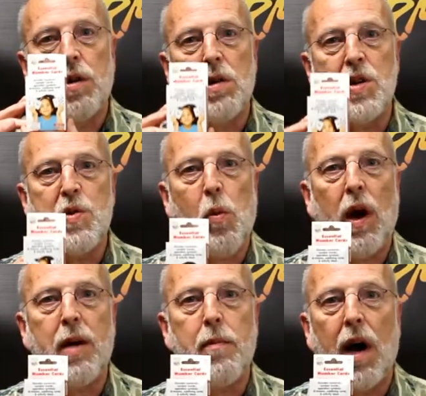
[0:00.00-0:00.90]
crisp
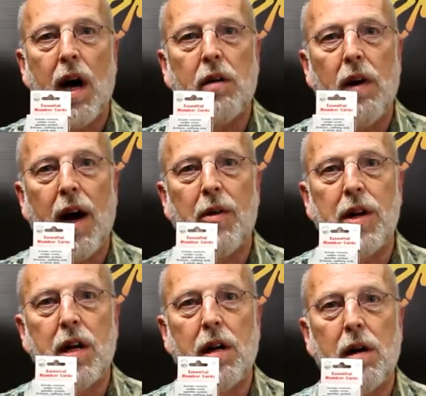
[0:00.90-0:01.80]
white background
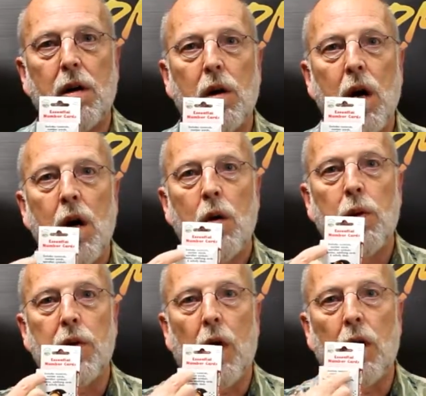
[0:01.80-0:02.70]
here
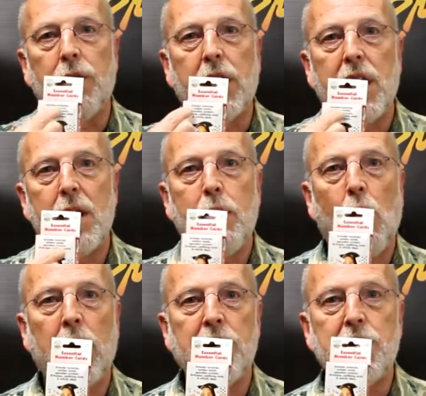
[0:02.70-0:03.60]
with all of the key
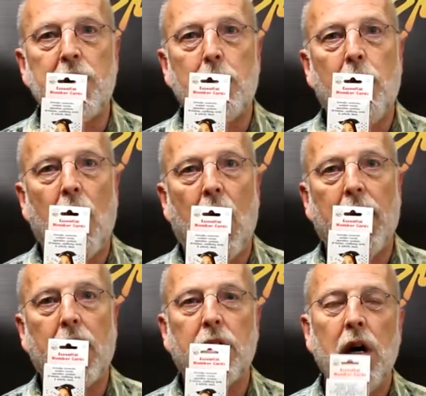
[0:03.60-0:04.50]
points of the
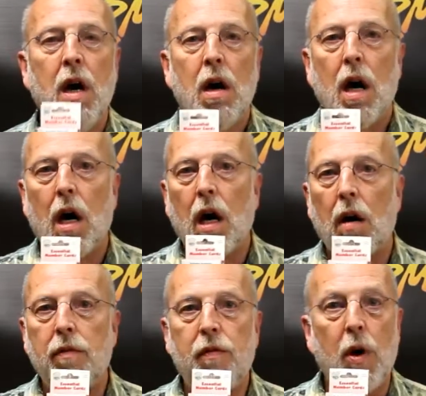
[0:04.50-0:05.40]
product,
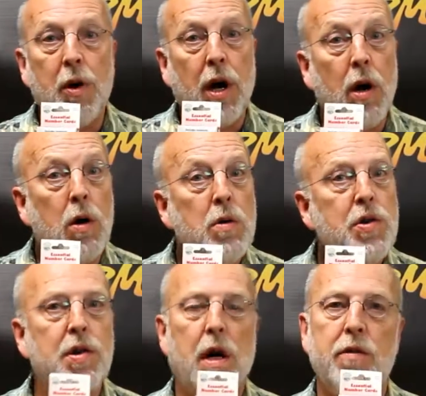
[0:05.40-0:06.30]

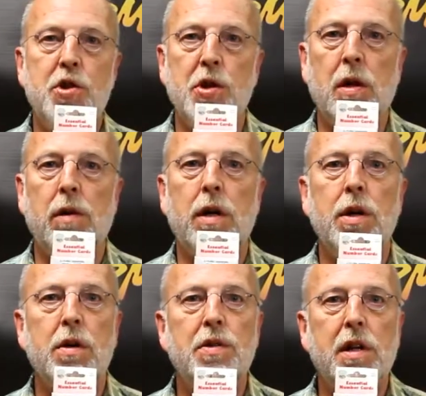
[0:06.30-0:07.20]
photos of children
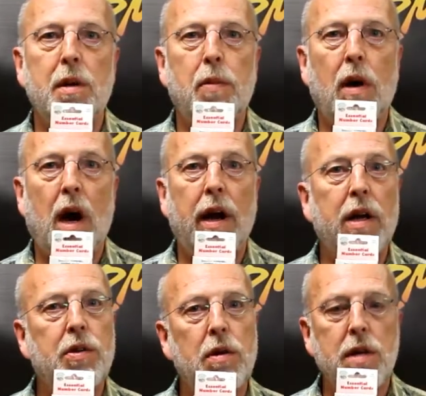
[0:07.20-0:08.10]
using the
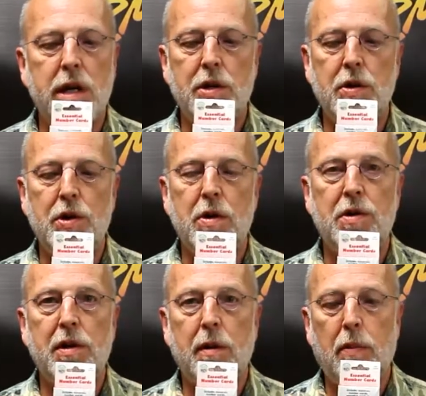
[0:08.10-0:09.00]
products or teachers
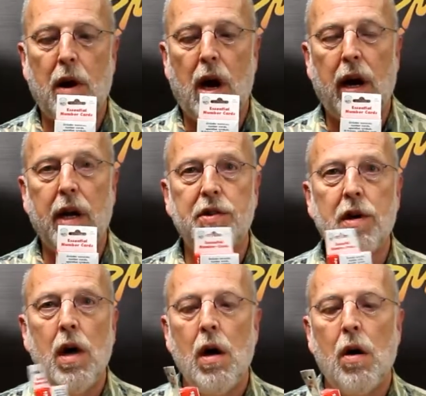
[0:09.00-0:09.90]
using the products,
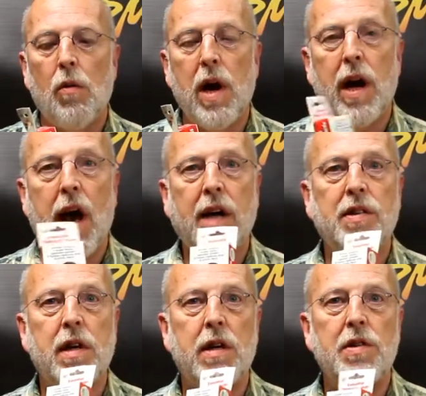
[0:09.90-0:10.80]
red
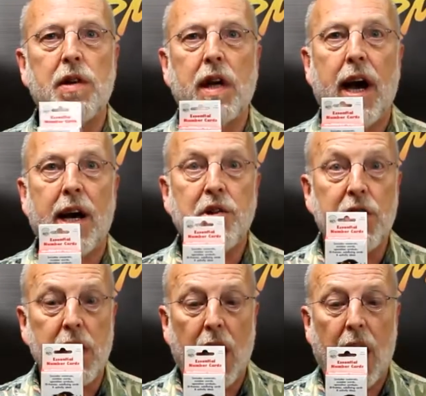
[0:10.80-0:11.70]
accents to catch
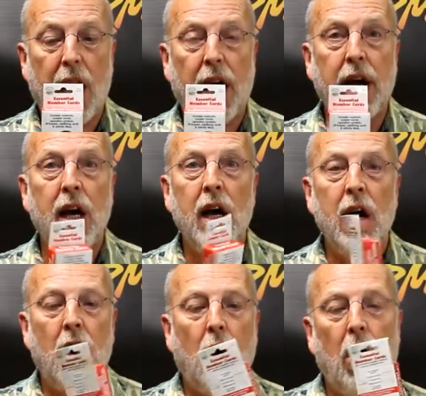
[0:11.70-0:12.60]
the eye,
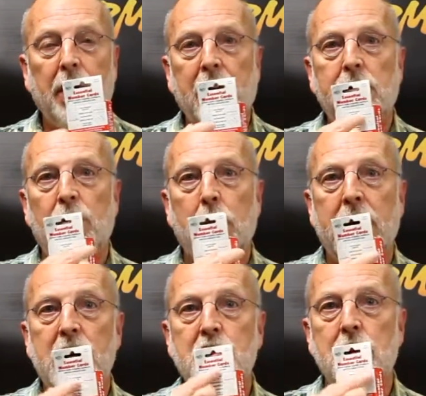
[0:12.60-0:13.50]
all the
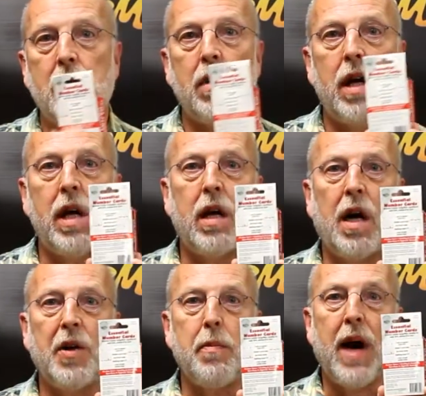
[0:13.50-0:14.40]
information you need
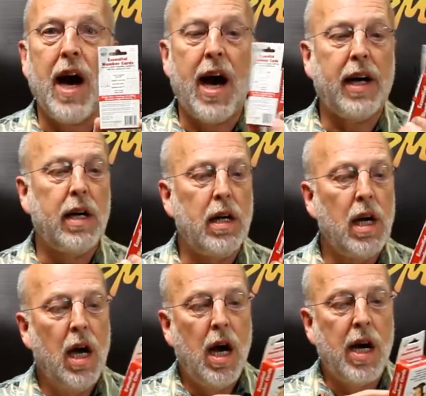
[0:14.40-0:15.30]
on the back,
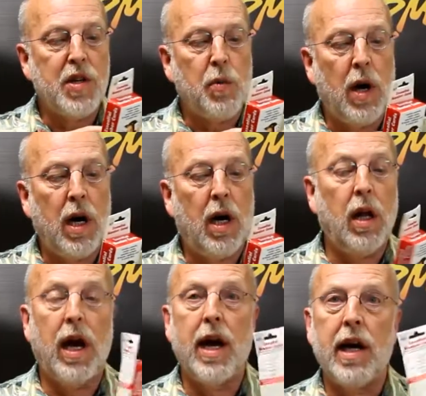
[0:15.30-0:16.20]
as
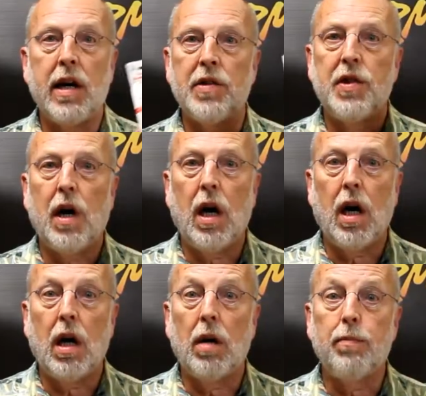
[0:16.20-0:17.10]
well as
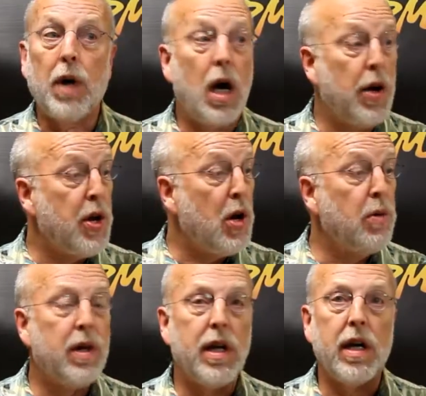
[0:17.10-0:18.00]
a
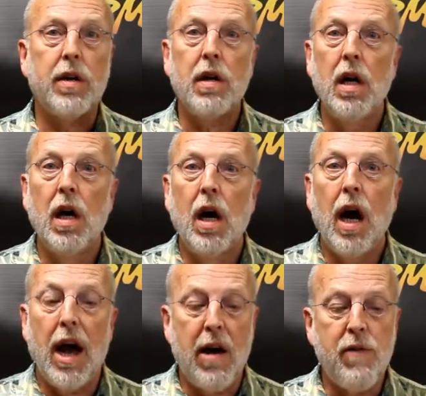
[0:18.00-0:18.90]
note that
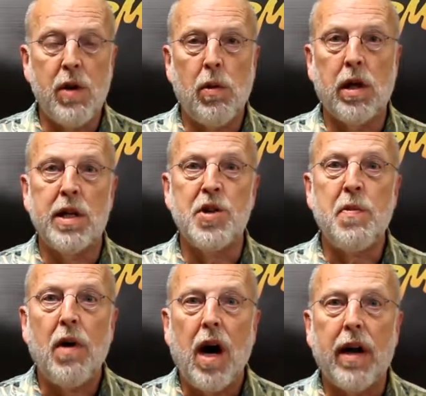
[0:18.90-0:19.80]
every one of these
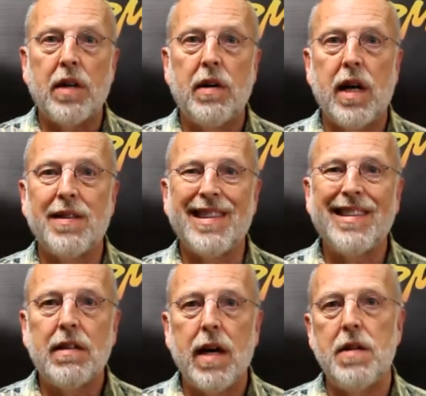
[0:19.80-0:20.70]
products has
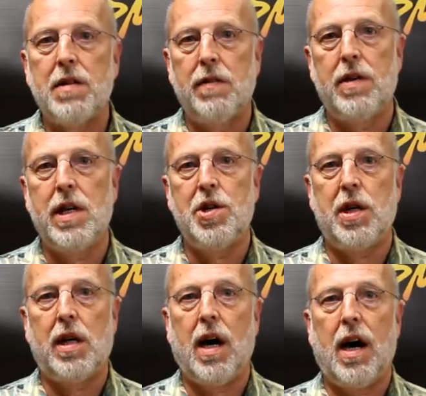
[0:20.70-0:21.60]
extensive
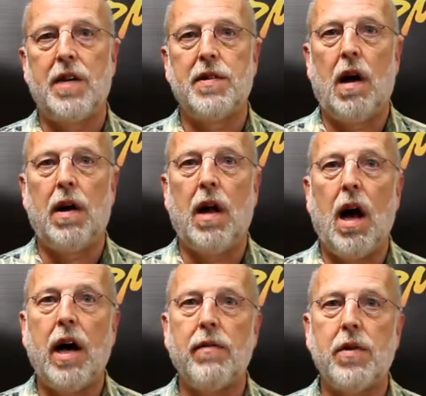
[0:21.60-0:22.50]
teaching guides
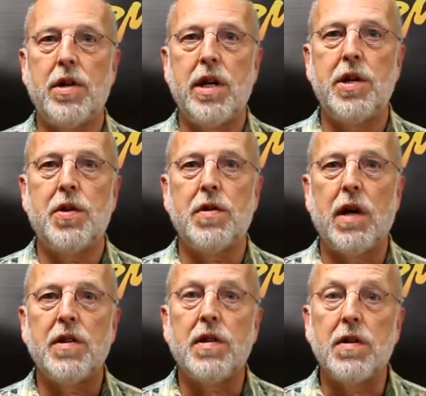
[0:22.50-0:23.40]
online for teachers
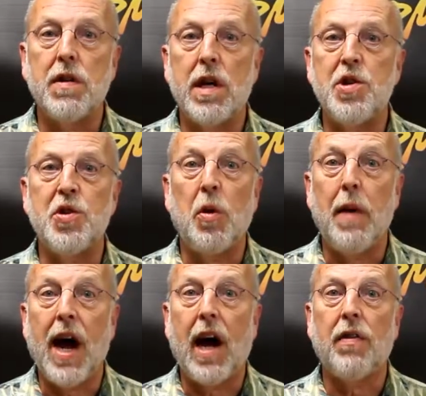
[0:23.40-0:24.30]
at
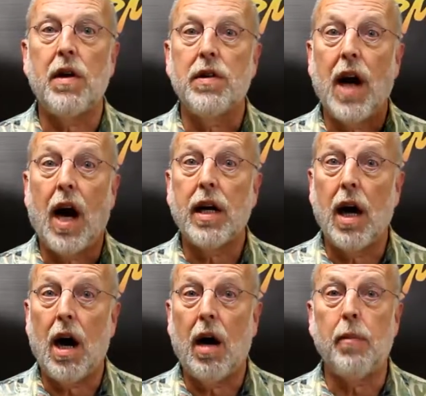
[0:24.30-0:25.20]

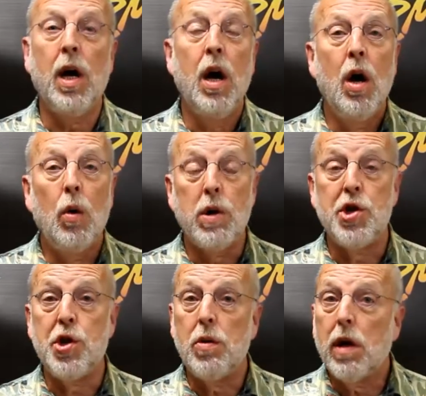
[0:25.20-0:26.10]
sensationalmath.com,
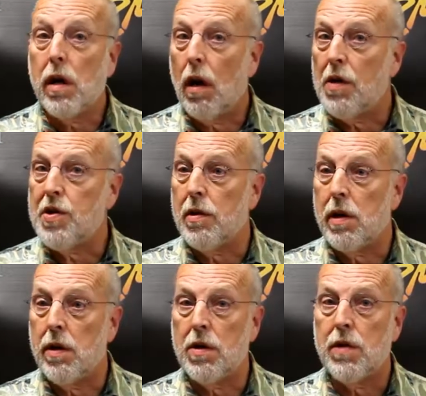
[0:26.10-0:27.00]
which you can also
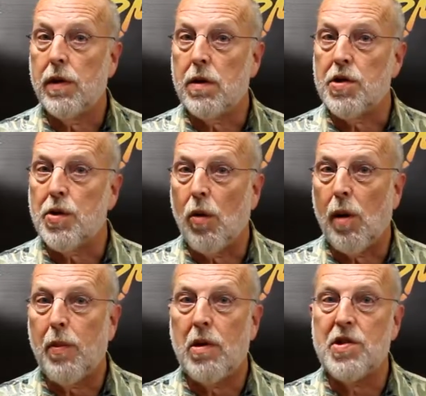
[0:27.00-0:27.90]
use for your store
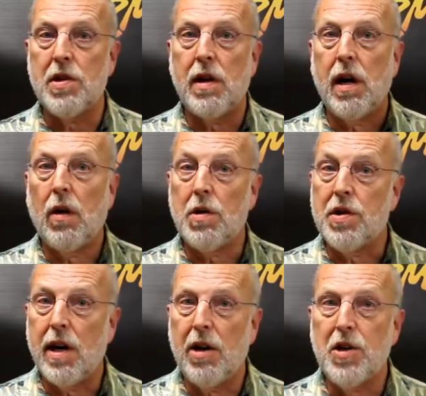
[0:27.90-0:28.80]
personnel or
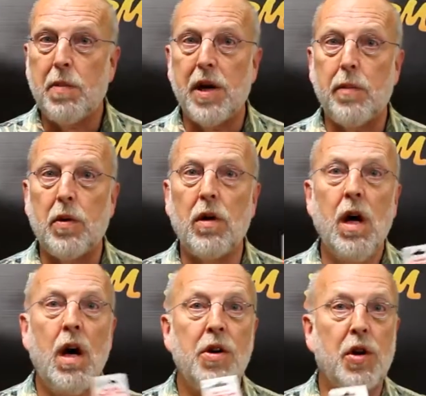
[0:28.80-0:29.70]
salespeople
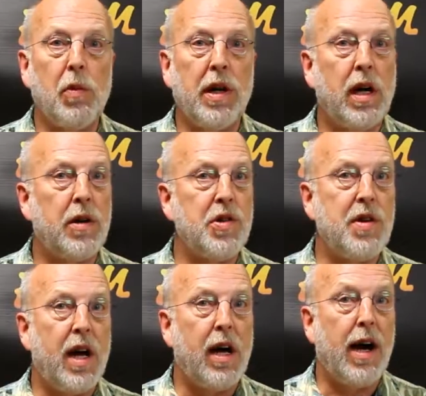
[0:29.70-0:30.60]
to really
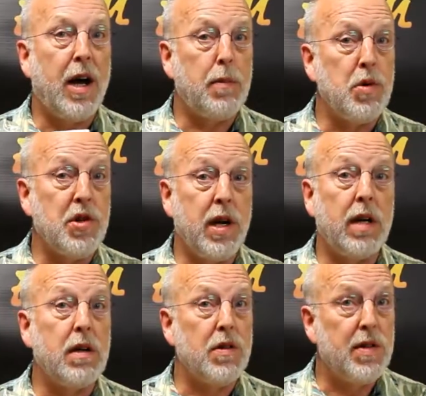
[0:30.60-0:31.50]
understand how to
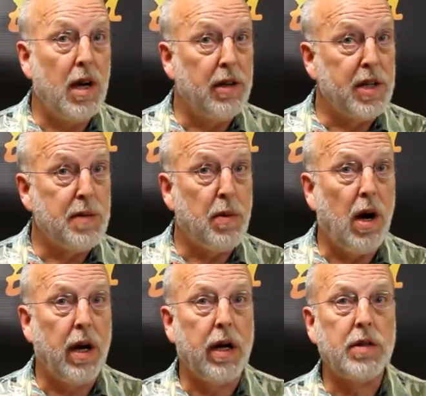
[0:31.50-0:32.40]
present and sell these
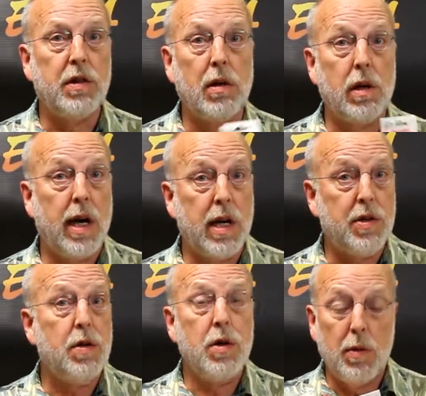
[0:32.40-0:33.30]
products. So it
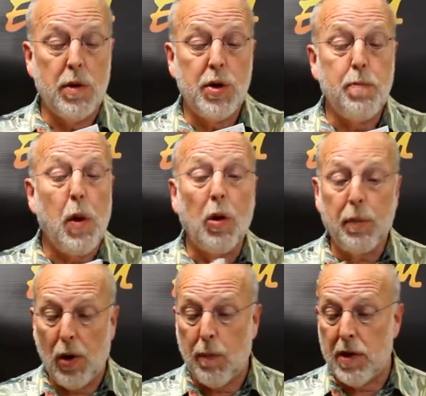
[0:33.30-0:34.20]
has both
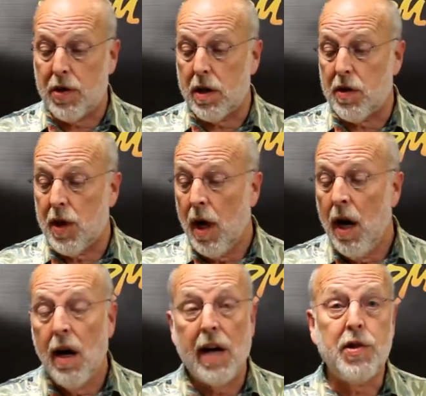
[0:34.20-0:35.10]
purposes.
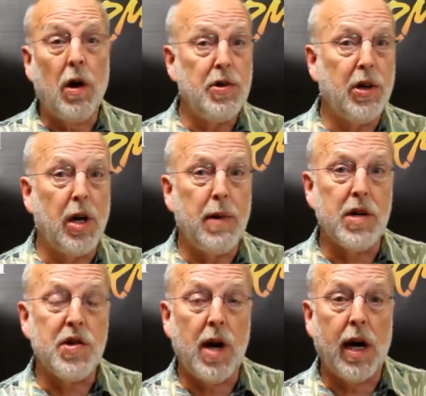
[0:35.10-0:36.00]
It's also going to be
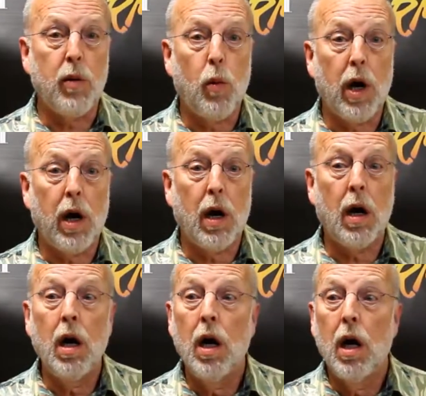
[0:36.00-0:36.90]
a site where